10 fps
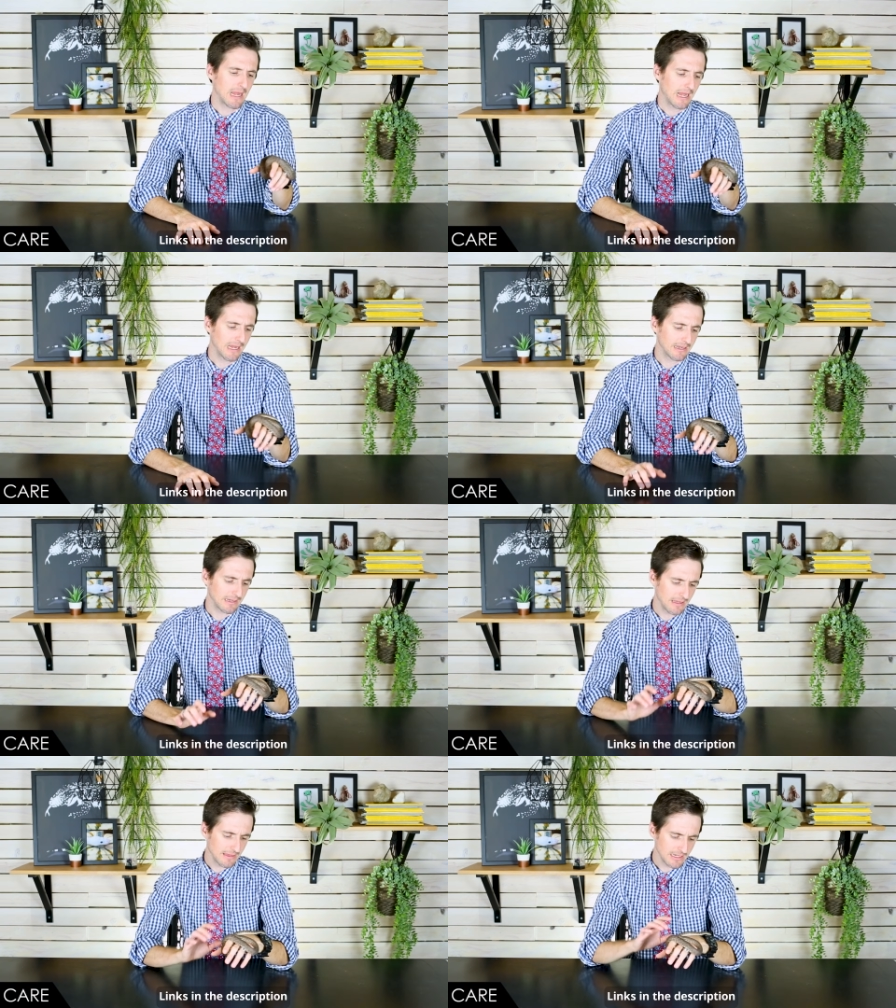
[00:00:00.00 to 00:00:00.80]
And
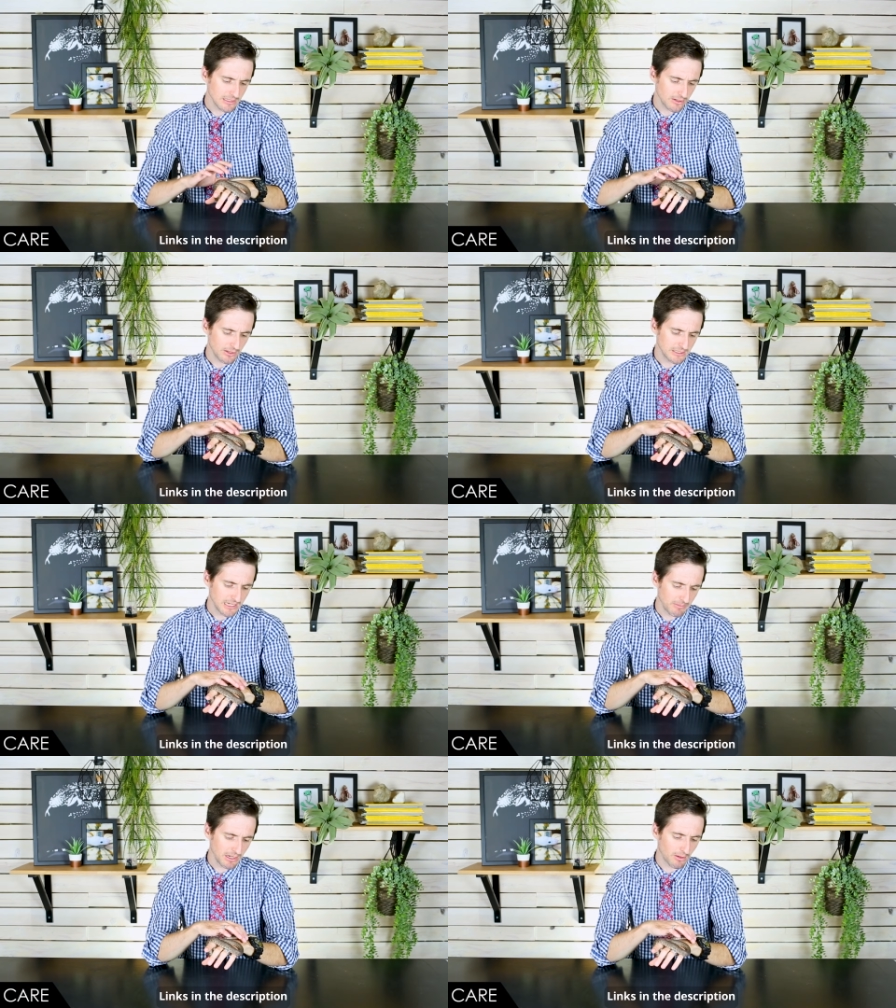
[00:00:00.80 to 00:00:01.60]
these are a
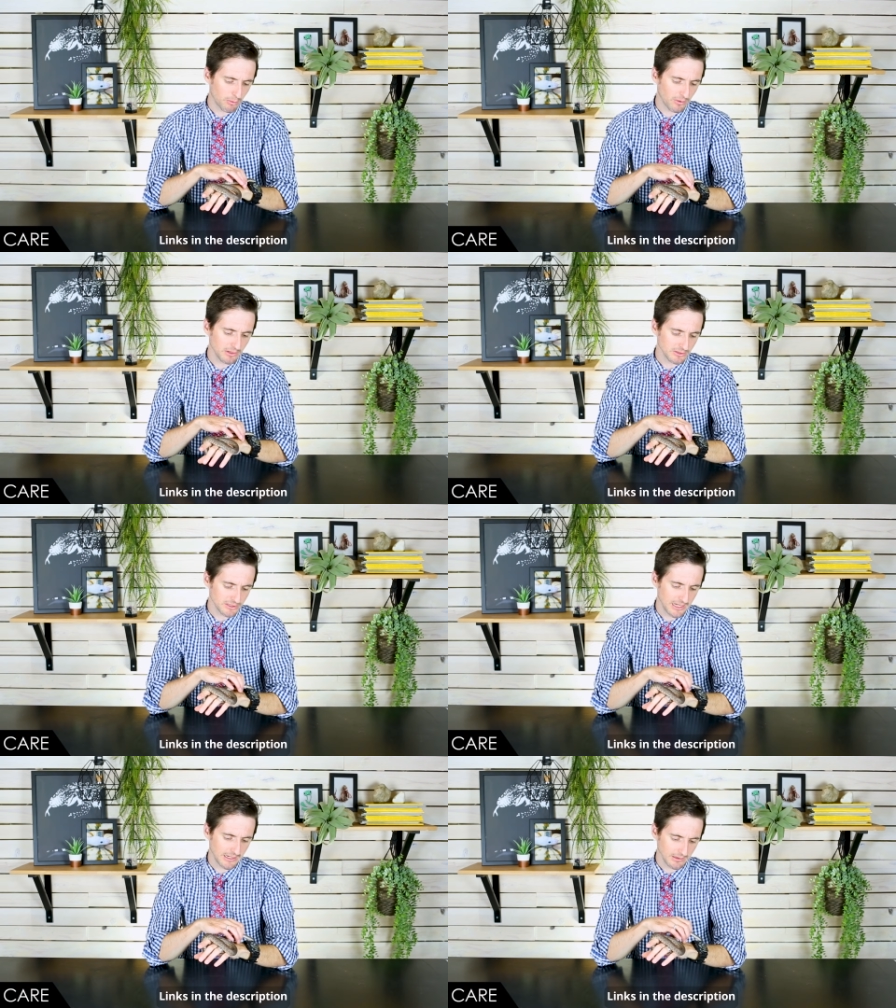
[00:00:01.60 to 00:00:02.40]
semi-arboreal
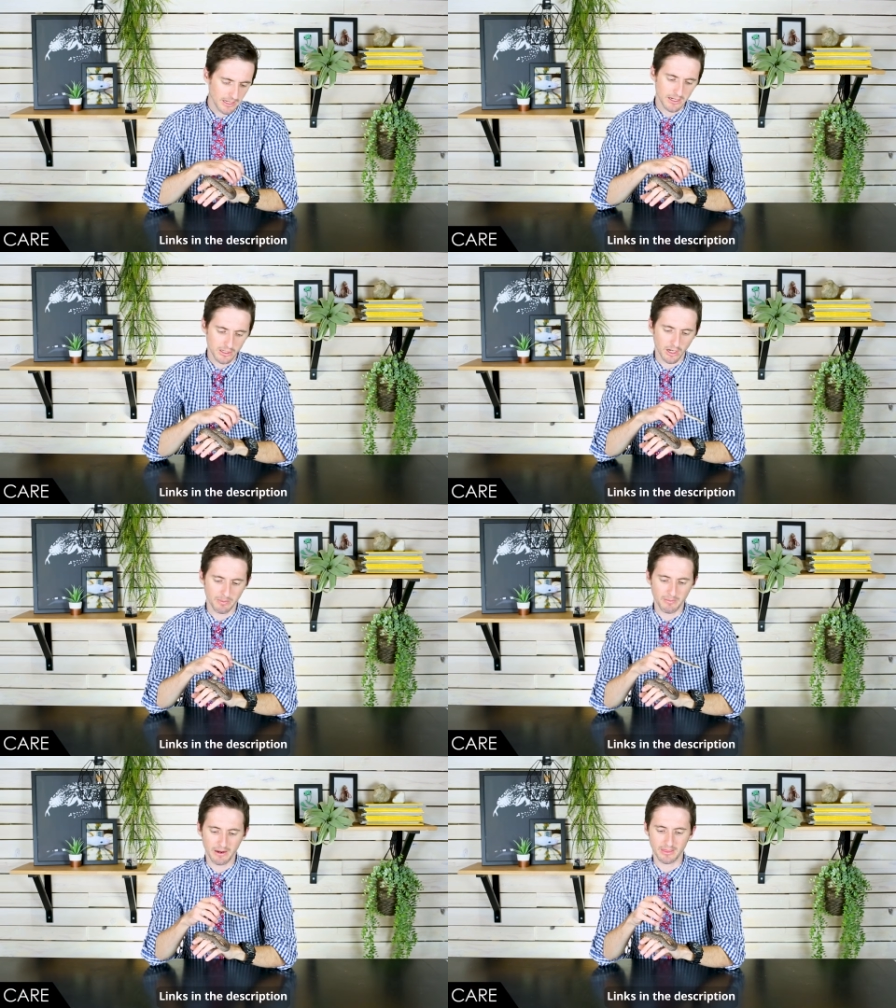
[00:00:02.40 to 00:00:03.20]
snake like
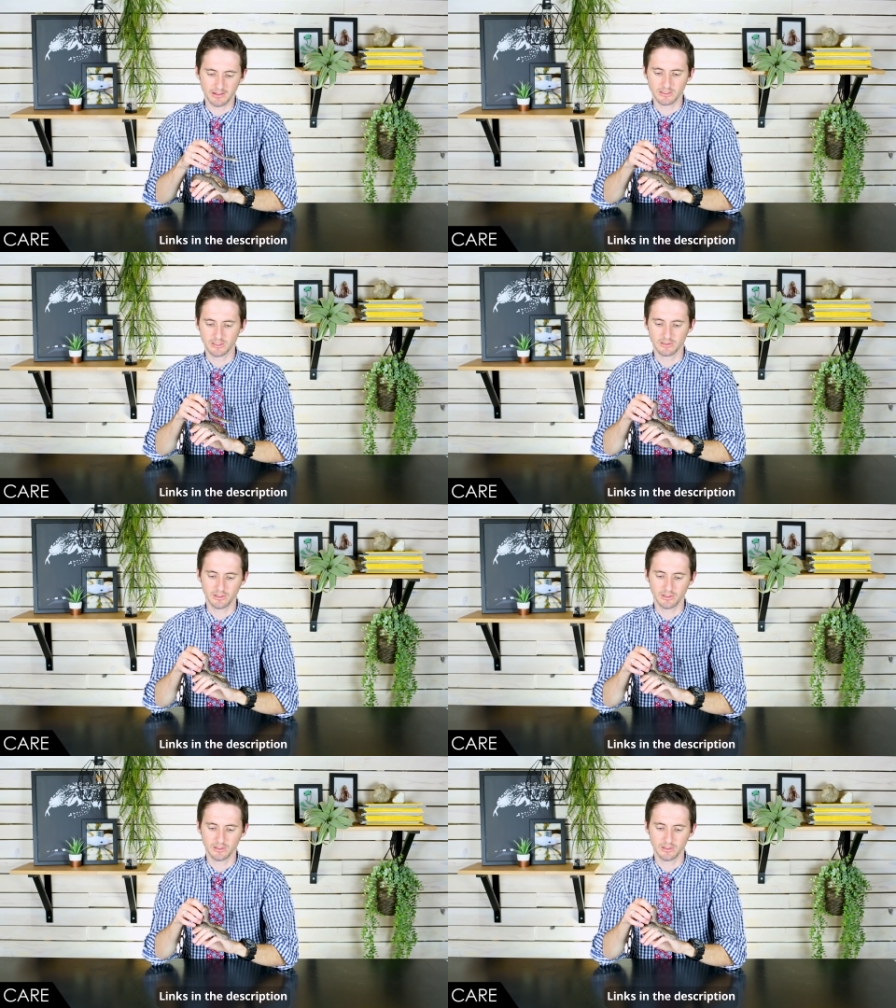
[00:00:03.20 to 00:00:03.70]
carpet pythons,